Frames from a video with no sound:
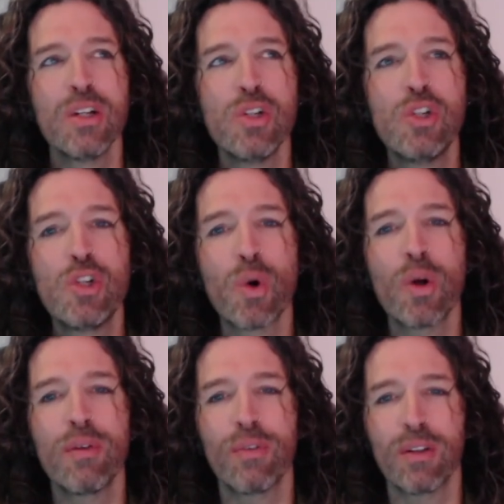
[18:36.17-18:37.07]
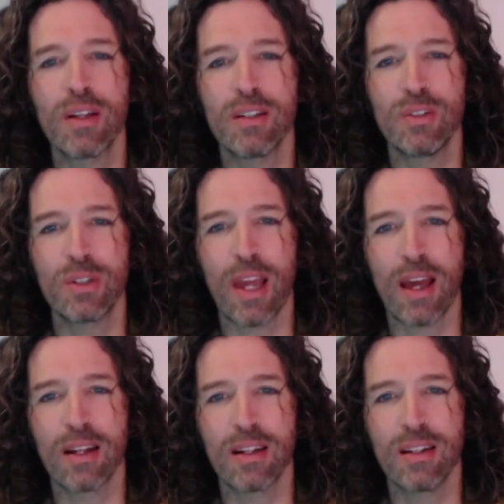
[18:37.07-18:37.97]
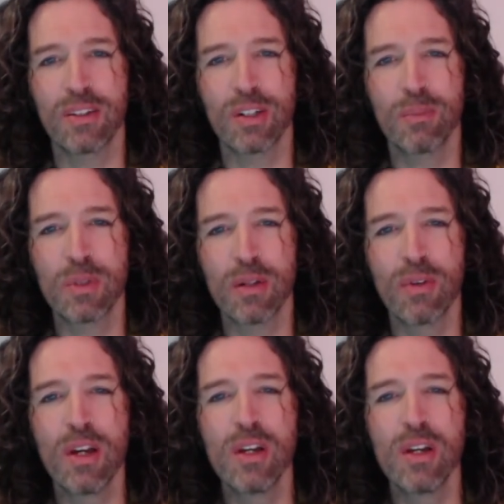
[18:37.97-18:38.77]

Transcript: joyful as you can in terms of